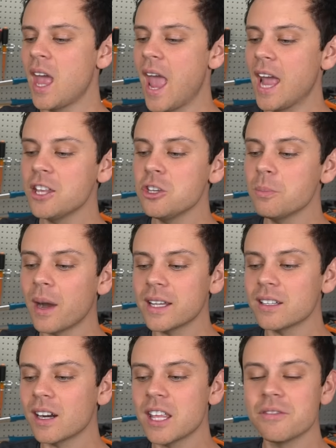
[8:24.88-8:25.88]
and you
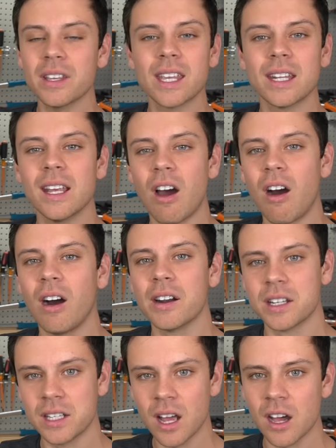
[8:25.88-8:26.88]
might not even get it
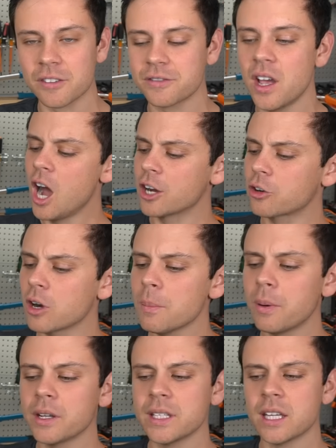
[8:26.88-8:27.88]
hot enough. A
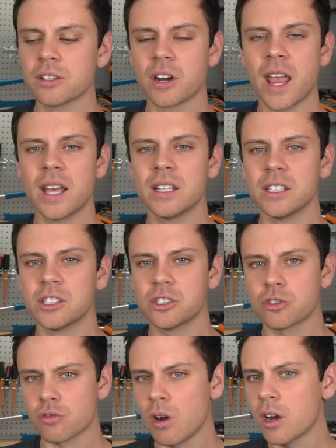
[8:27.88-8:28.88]
crimp, on the other hand, is
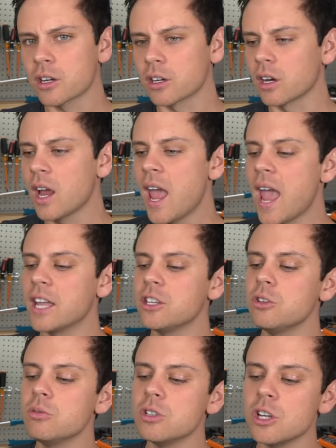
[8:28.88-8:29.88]
stronger,
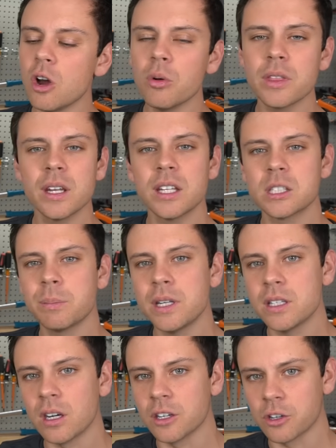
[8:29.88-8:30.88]
and you know that it's
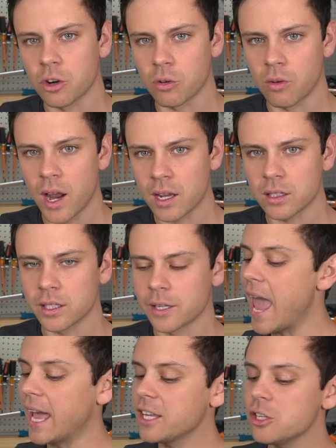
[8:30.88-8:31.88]
been done
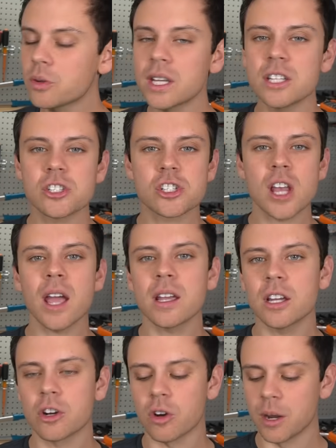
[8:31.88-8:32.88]
correctly. And you can check
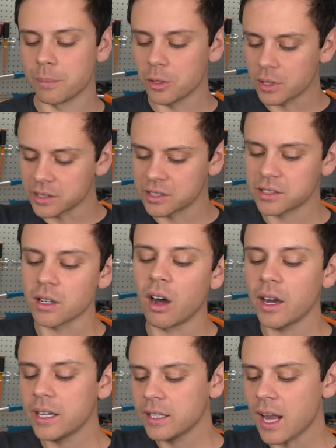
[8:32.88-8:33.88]
a crimp. You can
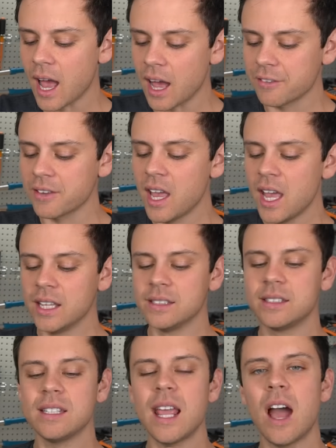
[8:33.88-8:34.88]
saw it in half
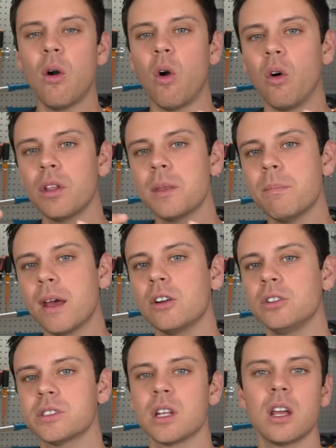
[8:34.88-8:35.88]
and see how all the
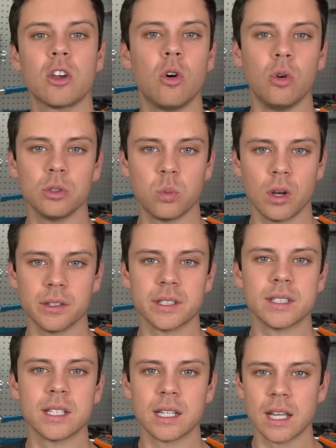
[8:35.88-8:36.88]
metals cold
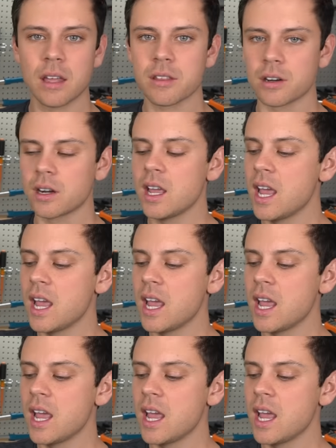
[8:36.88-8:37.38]
welded together.